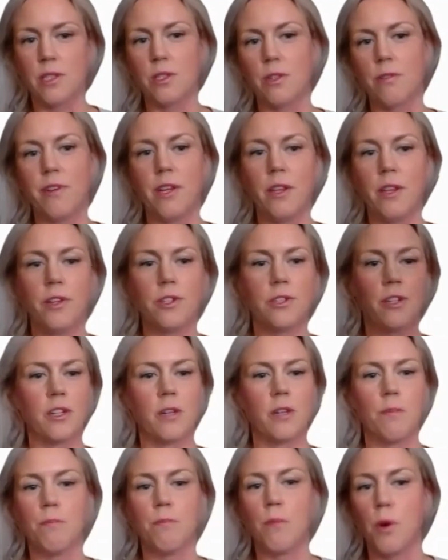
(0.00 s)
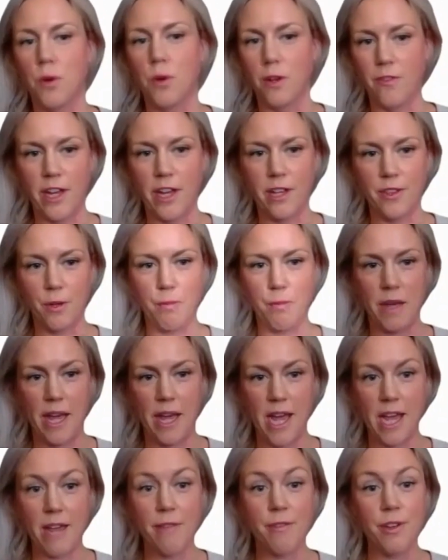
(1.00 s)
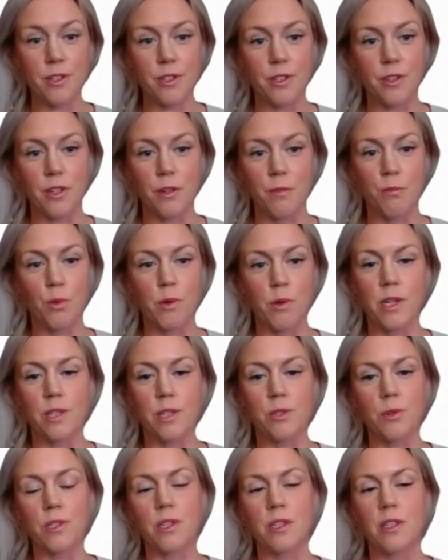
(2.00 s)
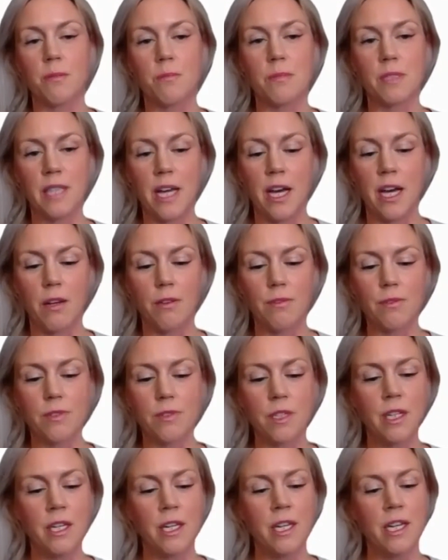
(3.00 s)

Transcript: Their feelings are going to motivate their behavior to their employees or to themselves.